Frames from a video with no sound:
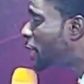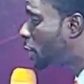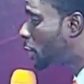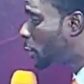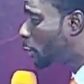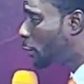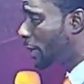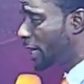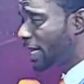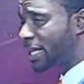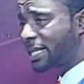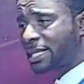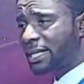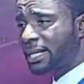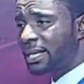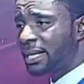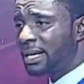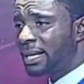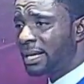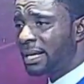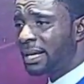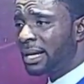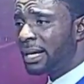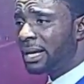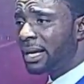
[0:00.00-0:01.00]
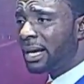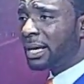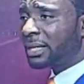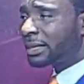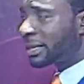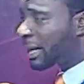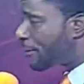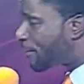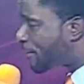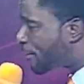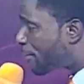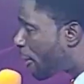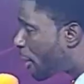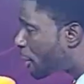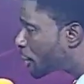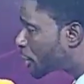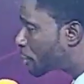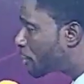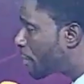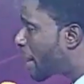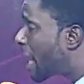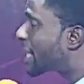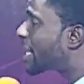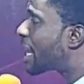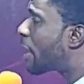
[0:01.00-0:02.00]
you can't do it. The
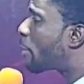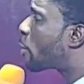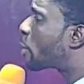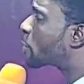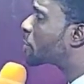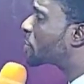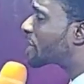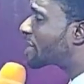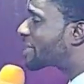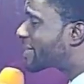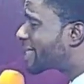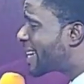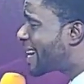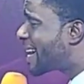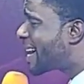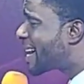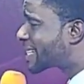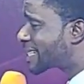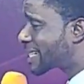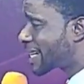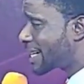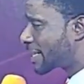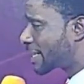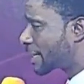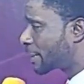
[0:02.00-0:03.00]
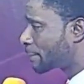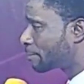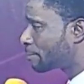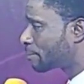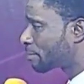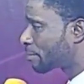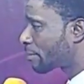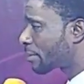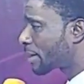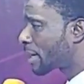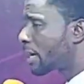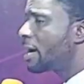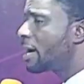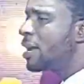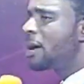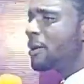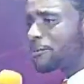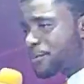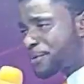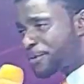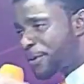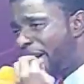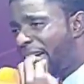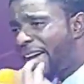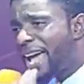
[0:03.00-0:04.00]
first man that was created
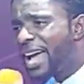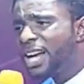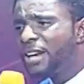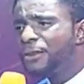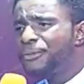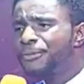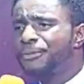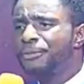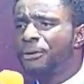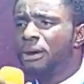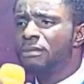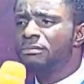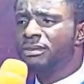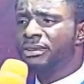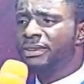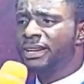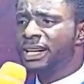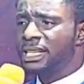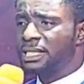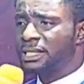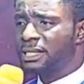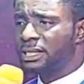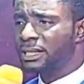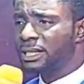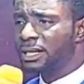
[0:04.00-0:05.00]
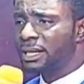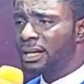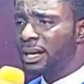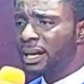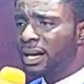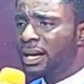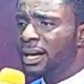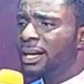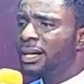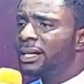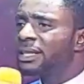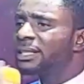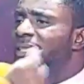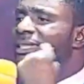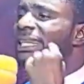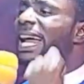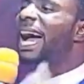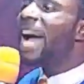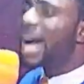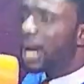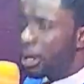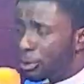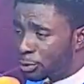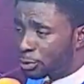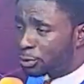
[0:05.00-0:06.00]
fell from grace
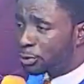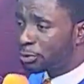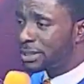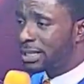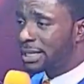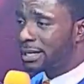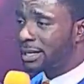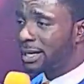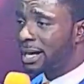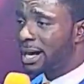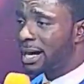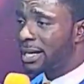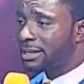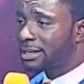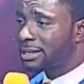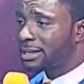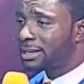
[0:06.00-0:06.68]
down to the